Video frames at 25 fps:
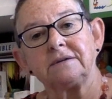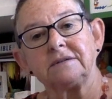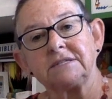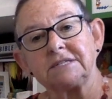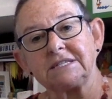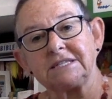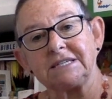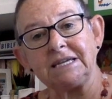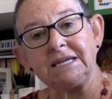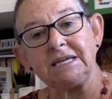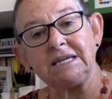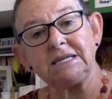
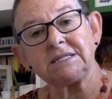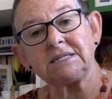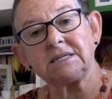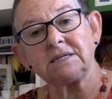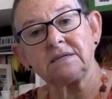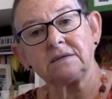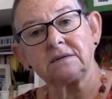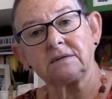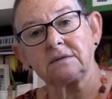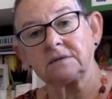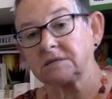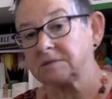seat
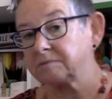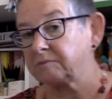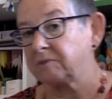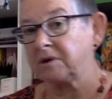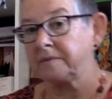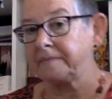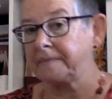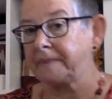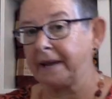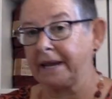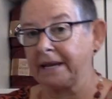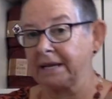because my
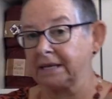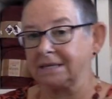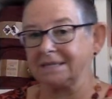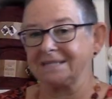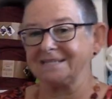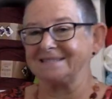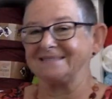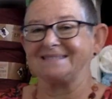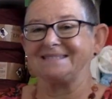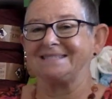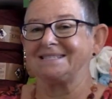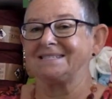back
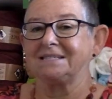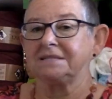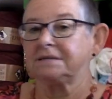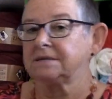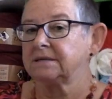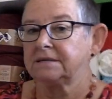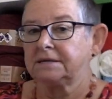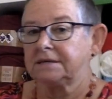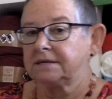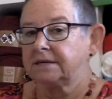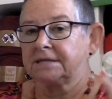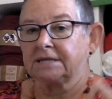
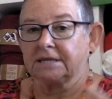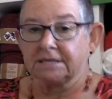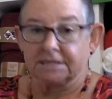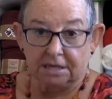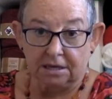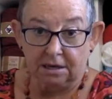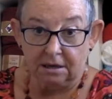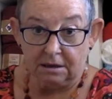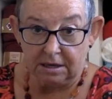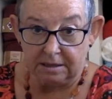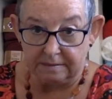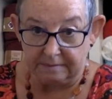doesn't
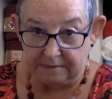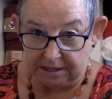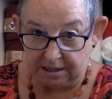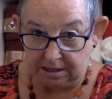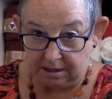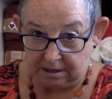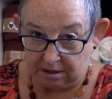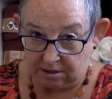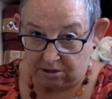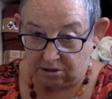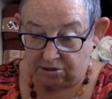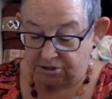like me a
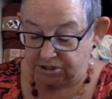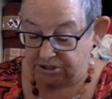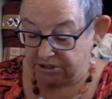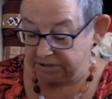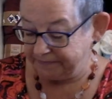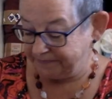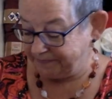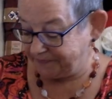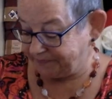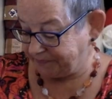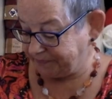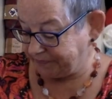lot.
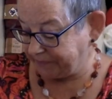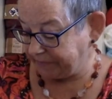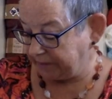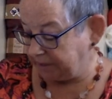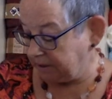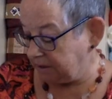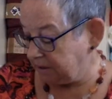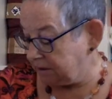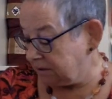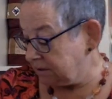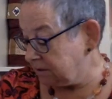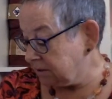
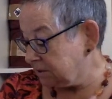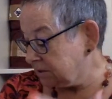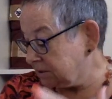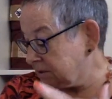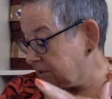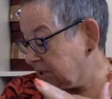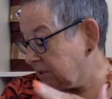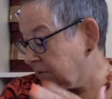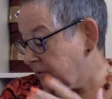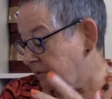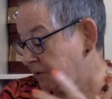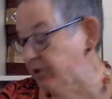
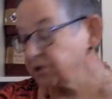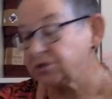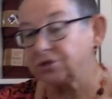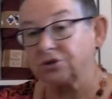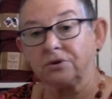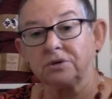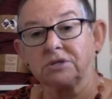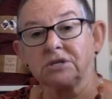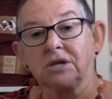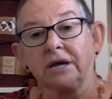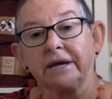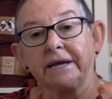So what I do
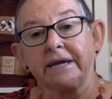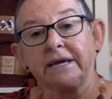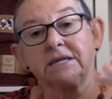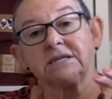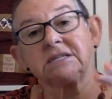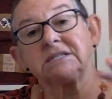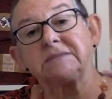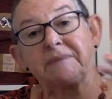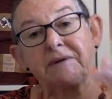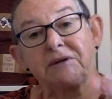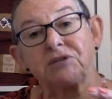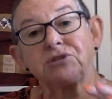is I get a
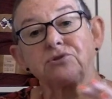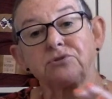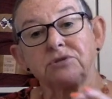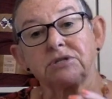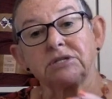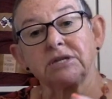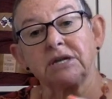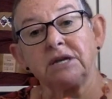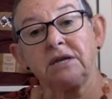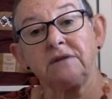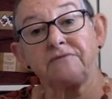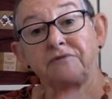special
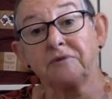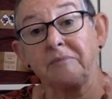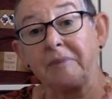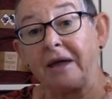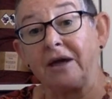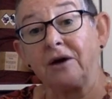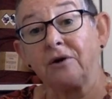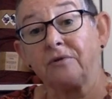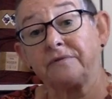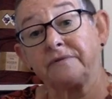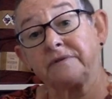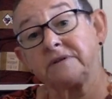seat from
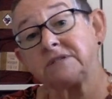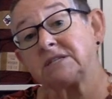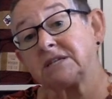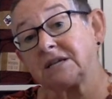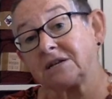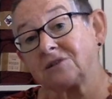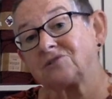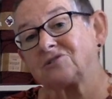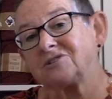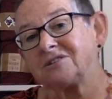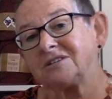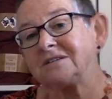Halfords,
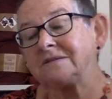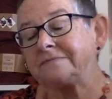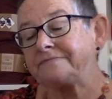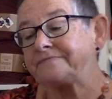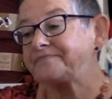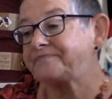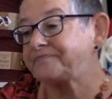actually.